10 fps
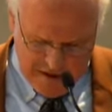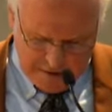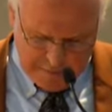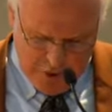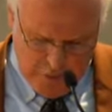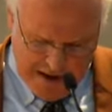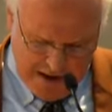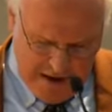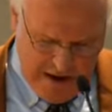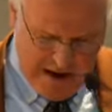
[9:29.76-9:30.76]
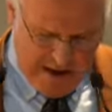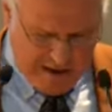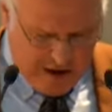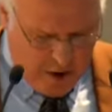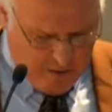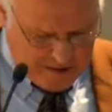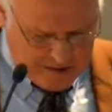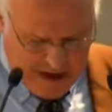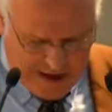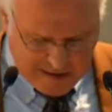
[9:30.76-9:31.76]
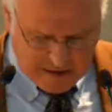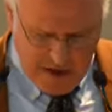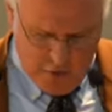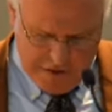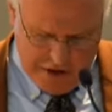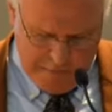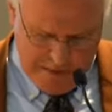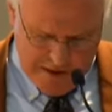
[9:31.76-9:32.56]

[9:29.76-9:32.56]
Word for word: is booming, and it coincides with the